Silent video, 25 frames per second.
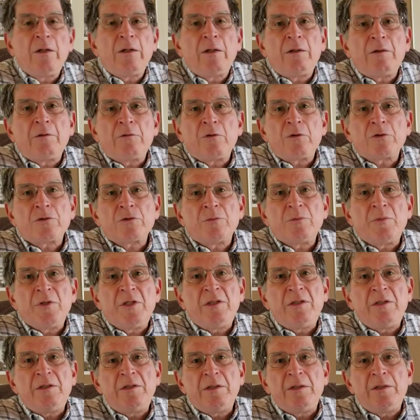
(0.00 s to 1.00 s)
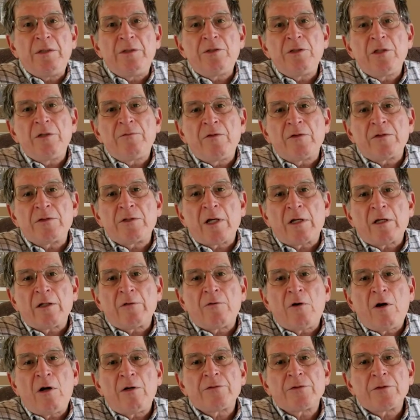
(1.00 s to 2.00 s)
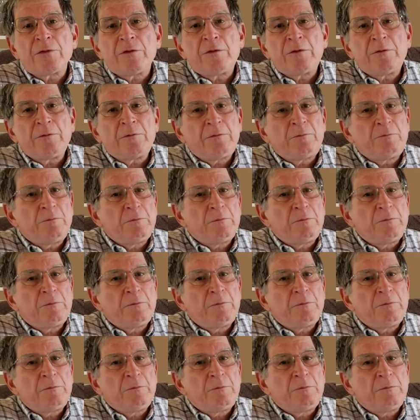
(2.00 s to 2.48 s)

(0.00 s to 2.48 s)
Those would be the chief executive officer,